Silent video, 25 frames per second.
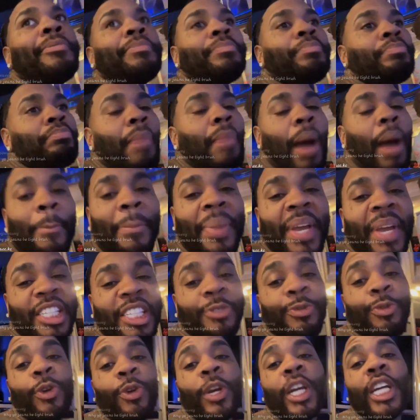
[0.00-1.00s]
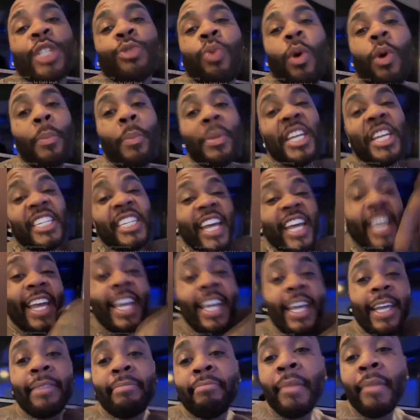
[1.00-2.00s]
My best friends want me dead.
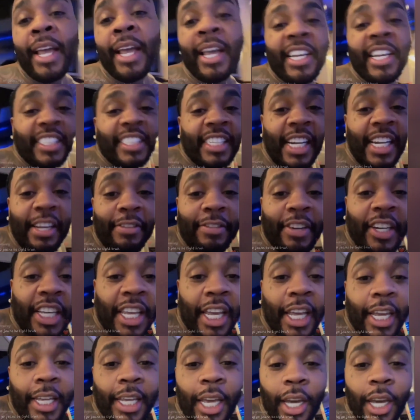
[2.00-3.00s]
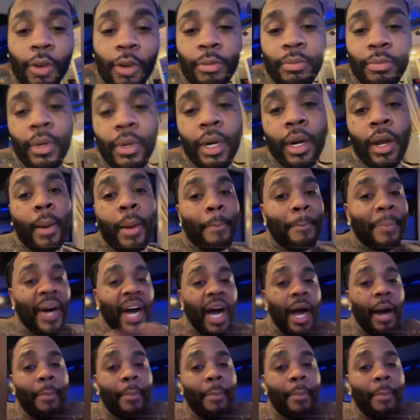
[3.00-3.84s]
It's leave or get killed. Bomb